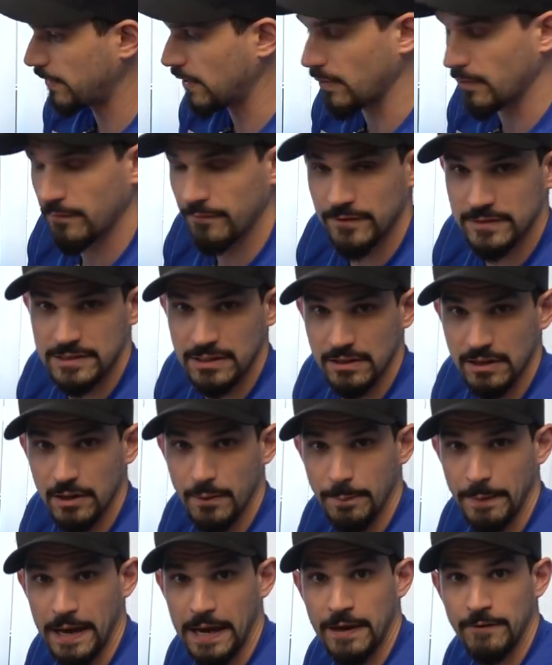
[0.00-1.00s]
you know, if it's a
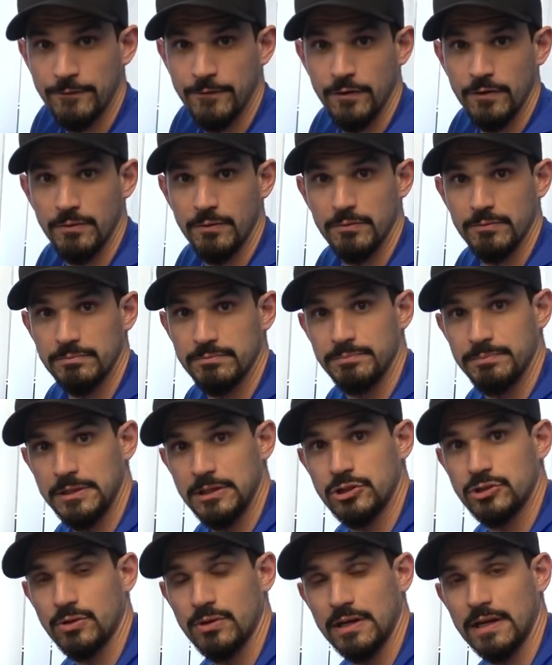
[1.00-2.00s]
little painful, be
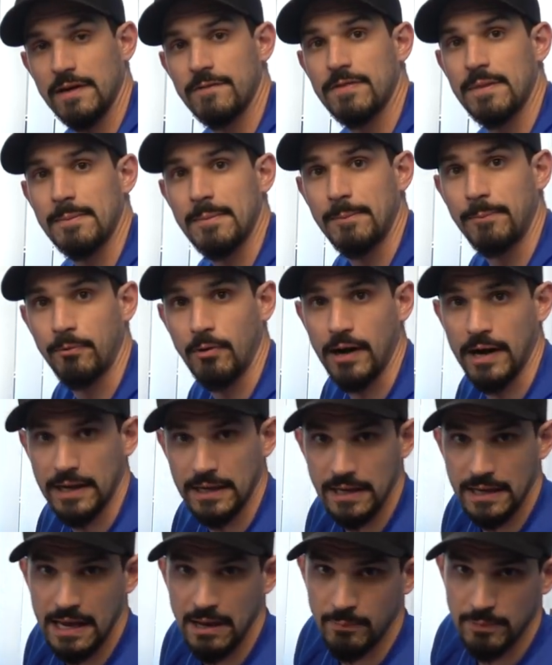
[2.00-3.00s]
sure to give them a
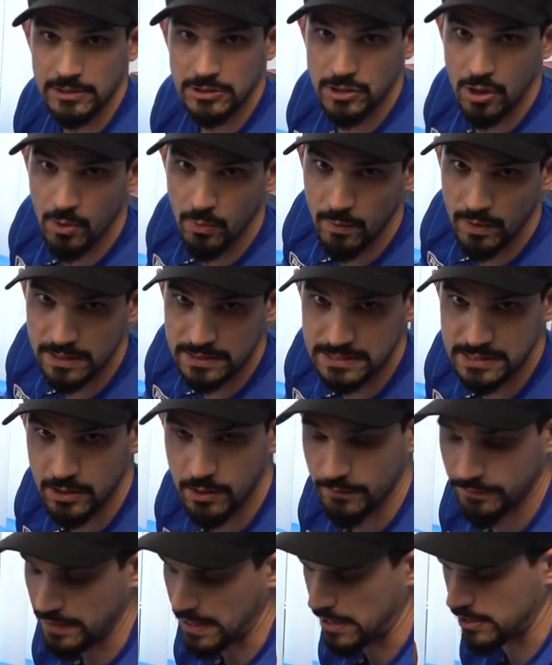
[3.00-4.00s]
break. Again, we don't want to set
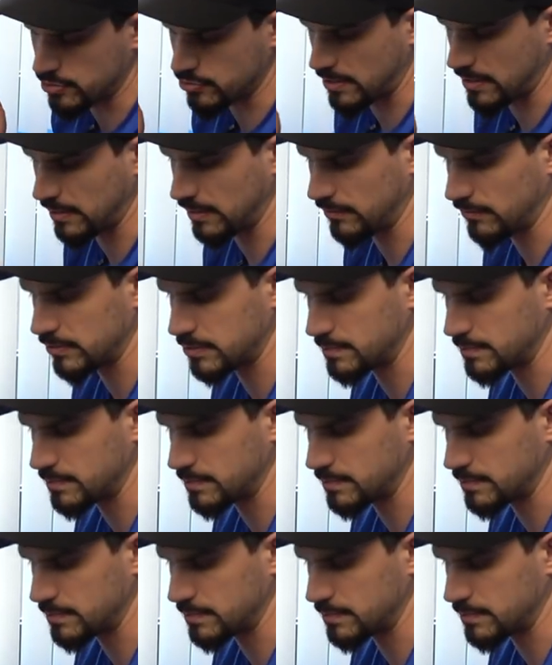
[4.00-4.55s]
up that adrenaline